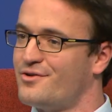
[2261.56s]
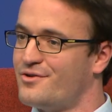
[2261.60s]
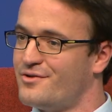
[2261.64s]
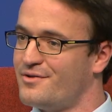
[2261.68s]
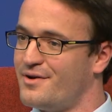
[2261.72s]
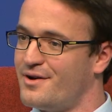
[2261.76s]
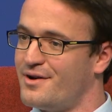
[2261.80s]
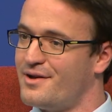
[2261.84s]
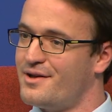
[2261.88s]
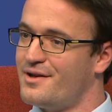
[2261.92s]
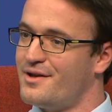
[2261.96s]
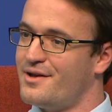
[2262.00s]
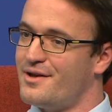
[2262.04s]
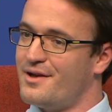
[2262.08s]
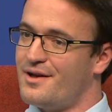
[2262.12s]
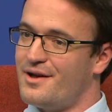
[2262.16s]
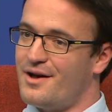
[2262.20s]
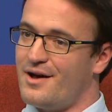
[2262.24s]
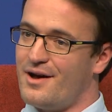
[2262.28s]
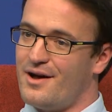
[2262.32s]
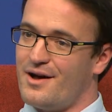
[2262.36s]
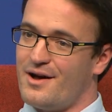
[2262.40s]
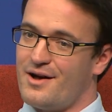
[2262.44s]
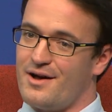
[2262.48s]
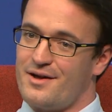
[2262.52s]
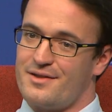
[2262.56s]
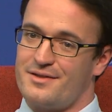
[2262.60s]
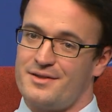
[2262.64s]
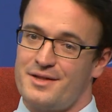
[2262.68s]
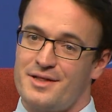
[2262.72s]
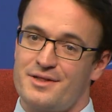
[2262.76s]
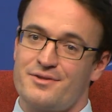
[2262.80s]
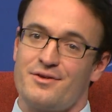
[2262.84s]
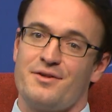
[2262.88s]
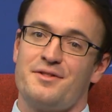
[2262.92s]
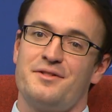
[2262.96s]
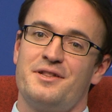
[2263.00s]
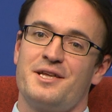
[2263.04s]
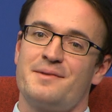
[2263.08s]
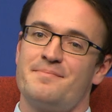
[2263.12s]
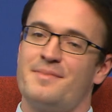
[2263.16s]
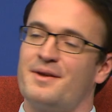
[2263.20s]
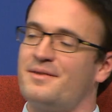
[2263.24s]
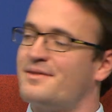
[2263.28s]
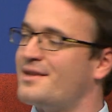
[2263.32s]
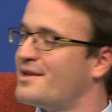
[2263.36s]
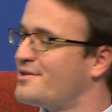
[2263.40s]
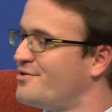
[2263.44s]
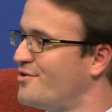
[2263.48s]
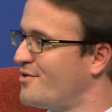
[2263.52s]
ago, uh, discussing
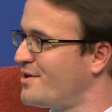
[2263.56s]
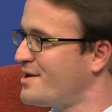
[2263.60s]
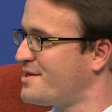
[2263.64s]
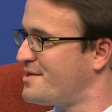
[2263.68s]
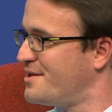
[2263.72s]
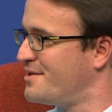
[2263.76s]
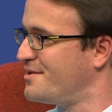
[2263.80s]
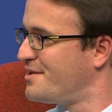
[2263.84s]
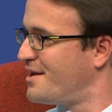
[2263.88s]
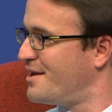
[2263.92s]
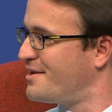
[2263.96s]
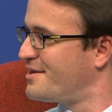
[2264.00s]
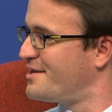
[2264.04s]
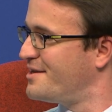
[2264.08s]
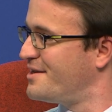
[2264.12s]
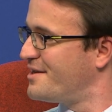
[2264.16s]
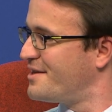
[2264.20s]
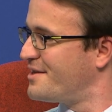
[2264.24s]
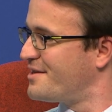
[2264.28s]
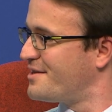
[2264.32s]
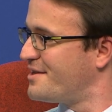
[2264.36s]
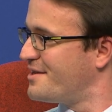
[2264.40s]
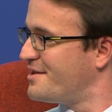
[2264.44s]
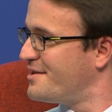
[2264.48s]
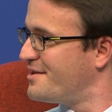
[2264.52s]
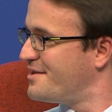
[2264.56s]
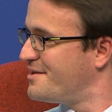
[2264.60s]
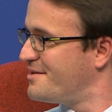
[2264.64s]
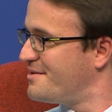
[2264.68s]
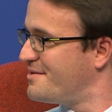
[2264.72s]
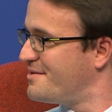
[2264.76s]
mandatory central clearing.